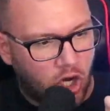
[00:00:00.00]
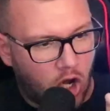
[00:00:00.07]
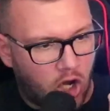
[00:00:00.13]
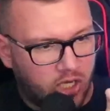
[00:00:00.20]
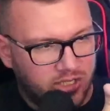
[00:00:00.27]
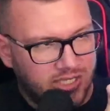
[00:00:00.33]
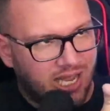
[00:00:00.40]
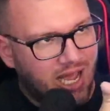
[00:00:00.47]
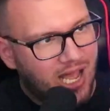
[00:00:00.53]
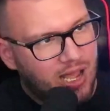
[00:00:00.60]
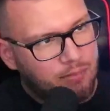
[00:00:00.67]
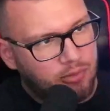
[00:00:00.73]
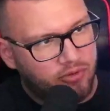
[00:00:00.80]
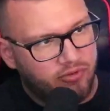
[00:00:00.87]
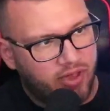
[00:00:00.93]
on
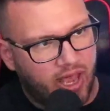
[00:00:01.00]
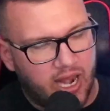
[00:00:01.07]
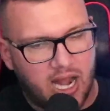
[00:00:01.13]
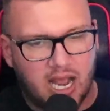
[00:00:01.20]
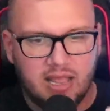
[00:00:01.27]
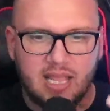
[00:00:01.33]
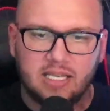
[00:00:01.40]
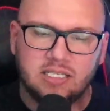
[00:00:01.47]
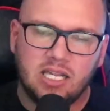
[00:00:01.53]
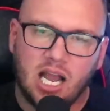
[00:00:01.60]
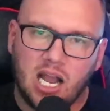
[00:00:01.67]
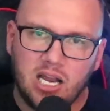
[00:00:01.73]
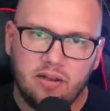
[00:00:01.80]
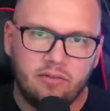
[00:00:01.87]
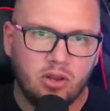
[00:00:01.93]
top of it and that's
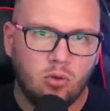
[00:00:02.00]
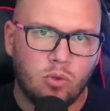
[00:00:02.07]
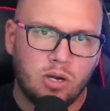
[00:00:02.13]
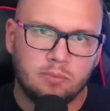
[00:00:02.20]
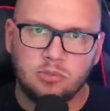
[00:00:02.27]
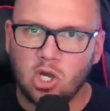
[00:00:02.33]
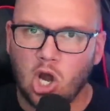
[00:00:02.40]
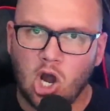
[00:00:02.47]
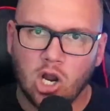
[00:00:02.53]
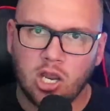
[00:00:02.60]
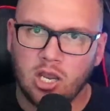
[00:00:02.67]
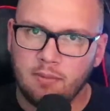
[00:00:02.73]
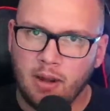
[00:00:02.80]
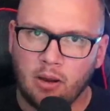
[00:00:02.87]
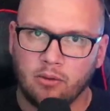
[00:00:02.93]
kind of like what I'm talking
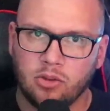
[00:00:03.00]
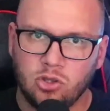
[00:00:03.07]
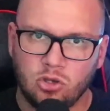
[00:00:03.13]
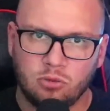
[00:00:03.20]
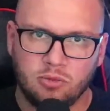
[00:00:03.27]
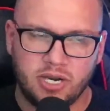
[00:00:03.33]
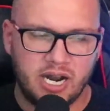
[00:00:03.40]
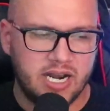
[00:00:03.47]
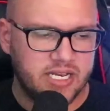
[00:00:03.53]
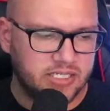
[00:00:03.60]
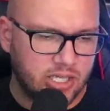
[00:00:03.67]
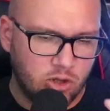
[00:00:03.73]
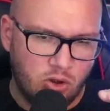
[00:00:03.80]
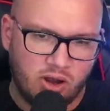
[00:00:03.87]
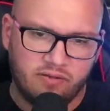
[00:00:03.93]
about with Kubernetes.
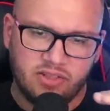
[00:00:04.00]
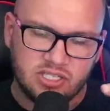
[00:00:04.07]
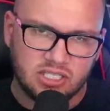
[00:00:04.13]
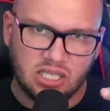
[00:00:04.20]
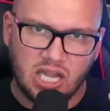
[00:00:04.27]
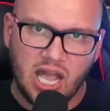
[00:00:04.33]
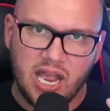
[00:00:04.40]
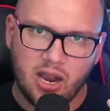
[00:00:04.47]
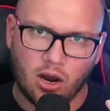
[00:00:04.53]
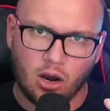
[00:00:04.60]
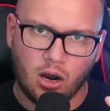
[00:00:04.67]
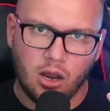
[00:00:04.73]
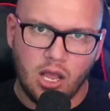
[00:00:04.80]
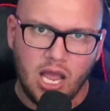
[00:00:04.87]
Like you have this layer